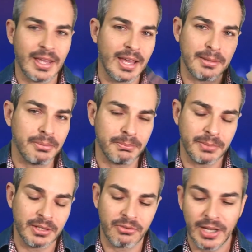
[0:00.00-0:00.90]
a
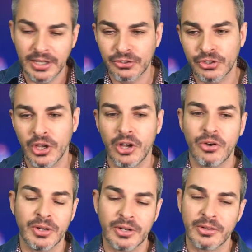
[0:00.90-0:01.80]
big rain
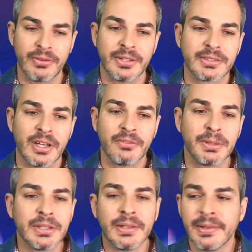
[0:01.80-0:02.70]
show and all of that stuff.
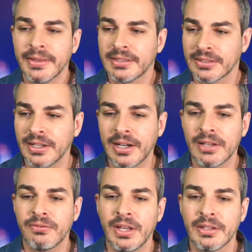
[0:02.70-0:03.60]
But this is their
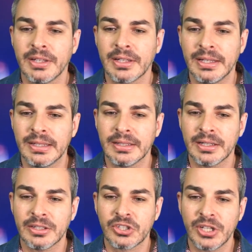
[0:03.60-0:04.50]
unveiling
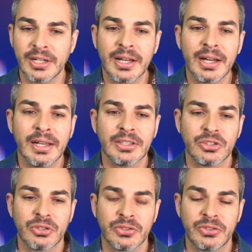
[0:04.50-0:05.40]
in Shanghai. As
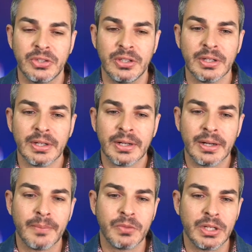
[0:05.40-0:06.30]
you can see,
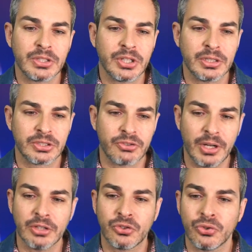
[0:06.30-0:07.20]
they're just
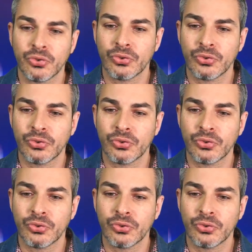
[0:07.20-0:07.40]
trying to